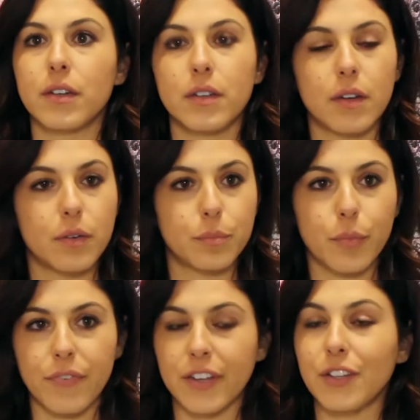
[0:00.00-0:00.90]
And
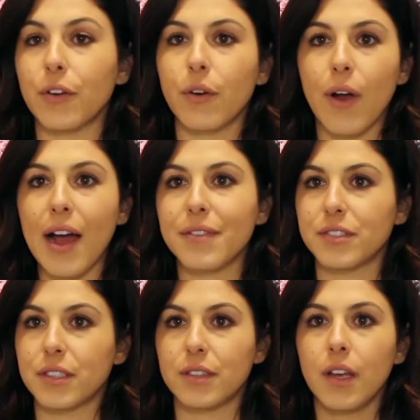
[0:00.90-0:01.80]
perfecting your
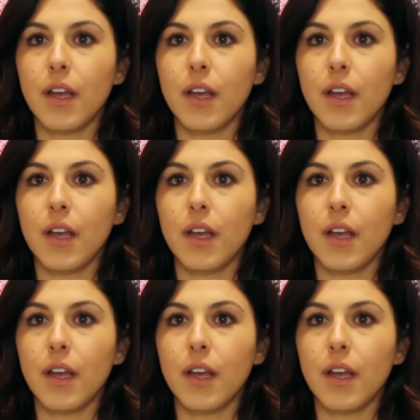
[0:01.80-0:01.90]
craft, and